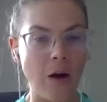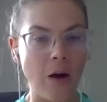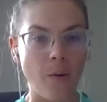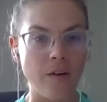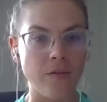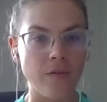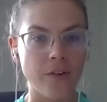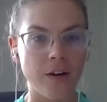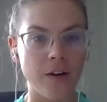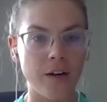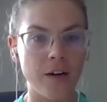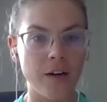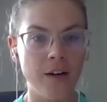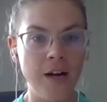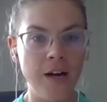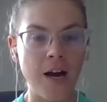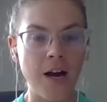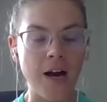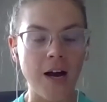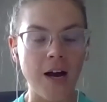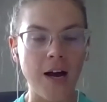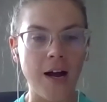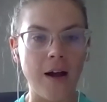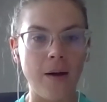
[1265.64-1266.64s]
However,
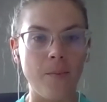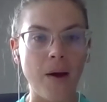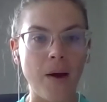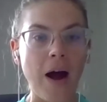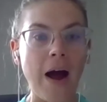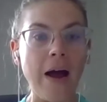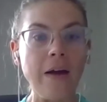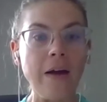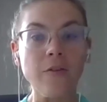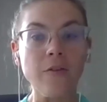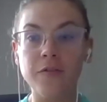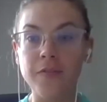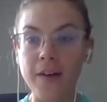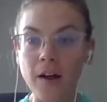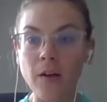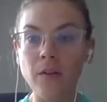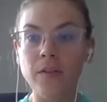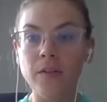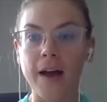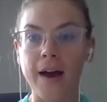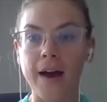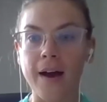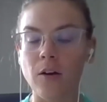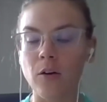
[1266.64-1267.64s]
um, I
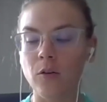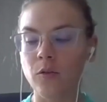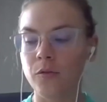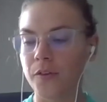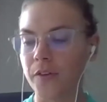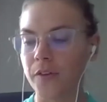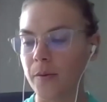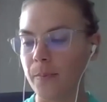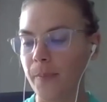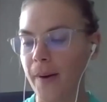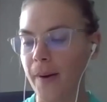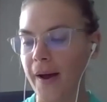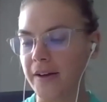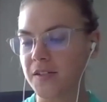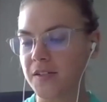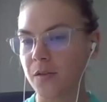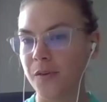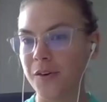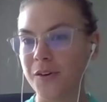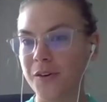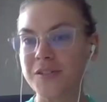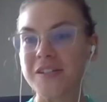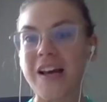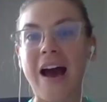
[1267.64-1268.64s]
found that over the past
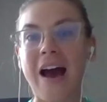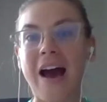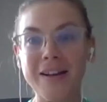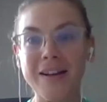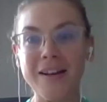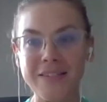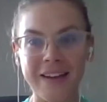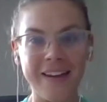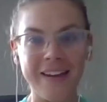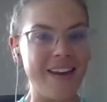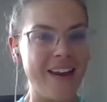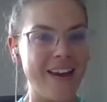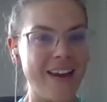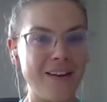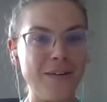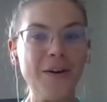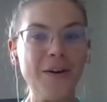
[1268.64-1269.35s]
two years, as I gain